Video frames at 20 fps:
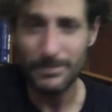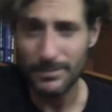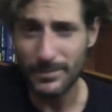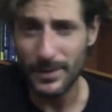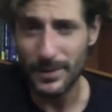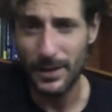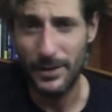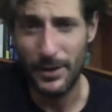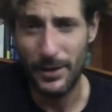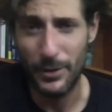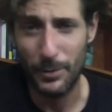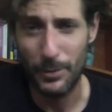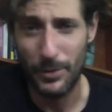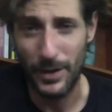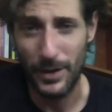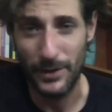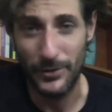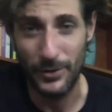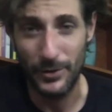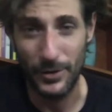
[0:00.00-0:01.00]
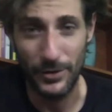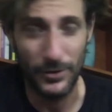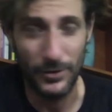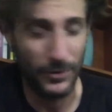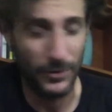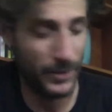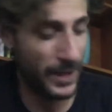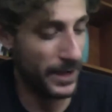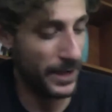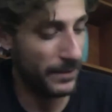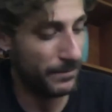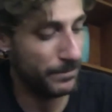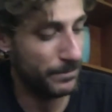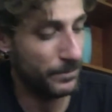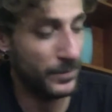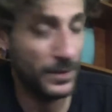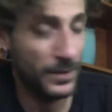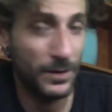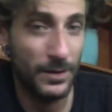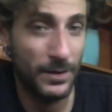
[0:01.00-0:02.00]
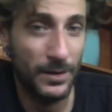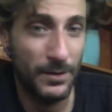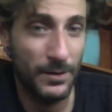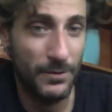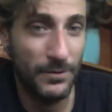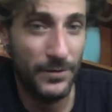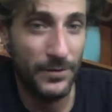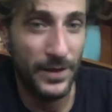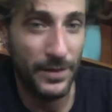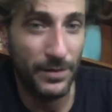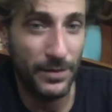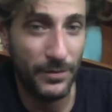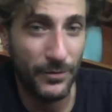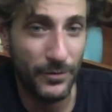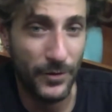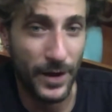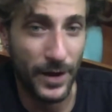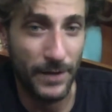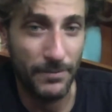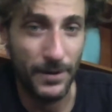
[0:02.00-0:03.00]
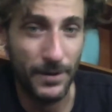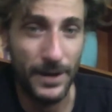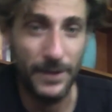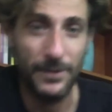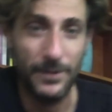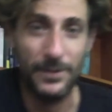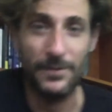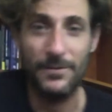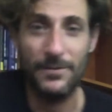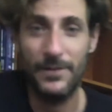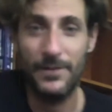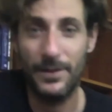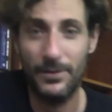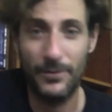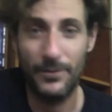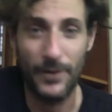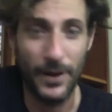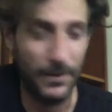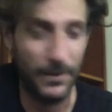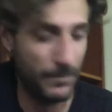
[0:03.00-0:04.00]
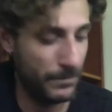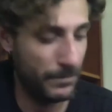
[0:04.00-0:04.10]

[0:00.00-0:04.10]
Another place you can do that, 5th fret, right here at the 5th fret,